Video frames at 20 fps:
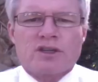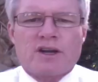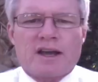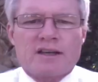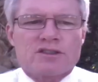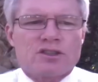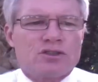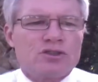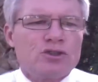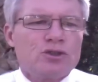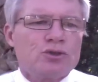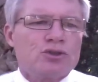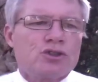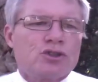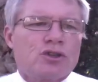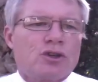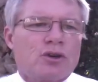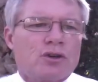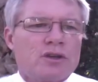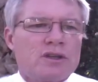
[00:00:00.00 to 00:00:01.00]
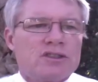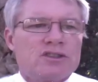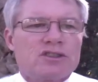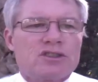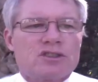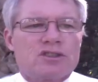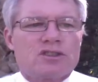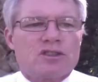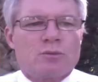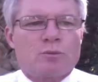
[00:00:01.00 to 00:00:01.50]
It has a new security
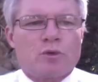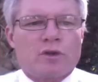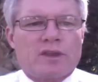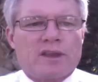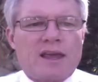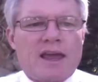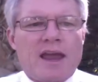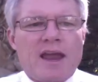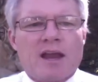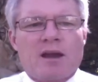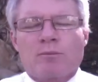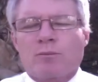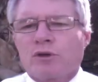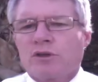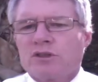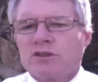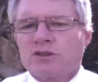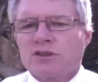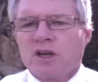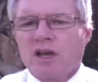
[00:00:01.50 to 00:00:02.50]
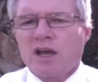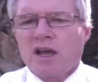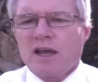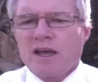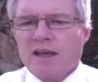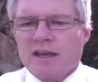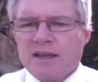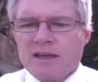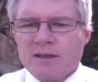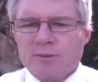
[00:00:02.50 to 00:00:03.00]
system with cameras
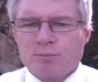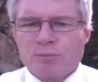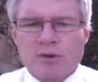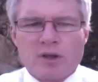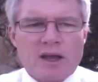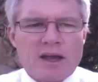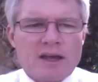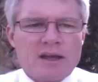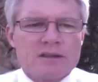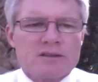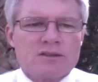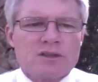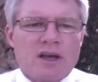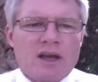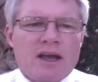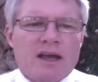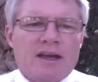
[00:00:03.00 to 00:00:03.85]
in place.